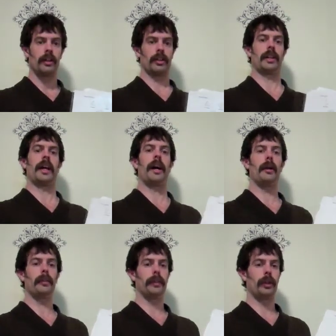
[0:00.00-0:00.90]
To
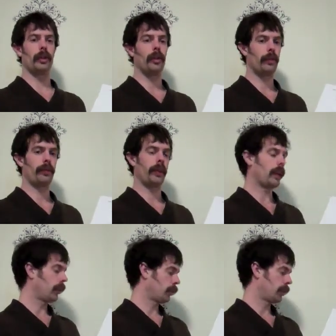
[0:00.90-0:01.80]
help you fill
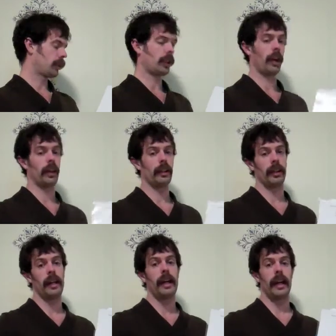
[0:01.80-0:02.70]
out your chart
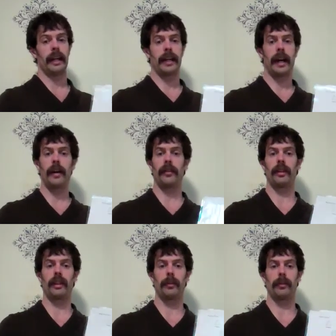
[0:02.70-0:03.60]
and count the
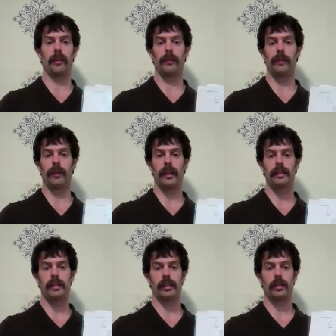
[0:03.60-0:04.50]
number of
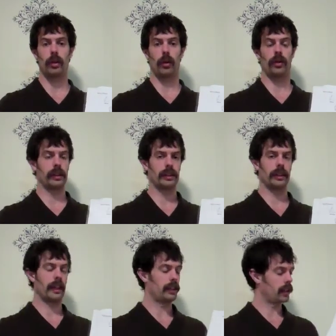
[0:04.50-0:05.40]
faces, corners, and
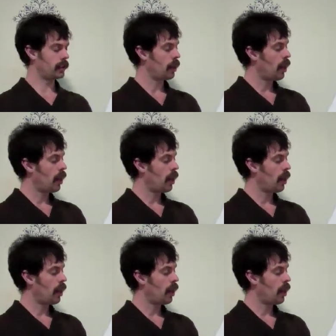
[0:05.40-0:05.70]
edges,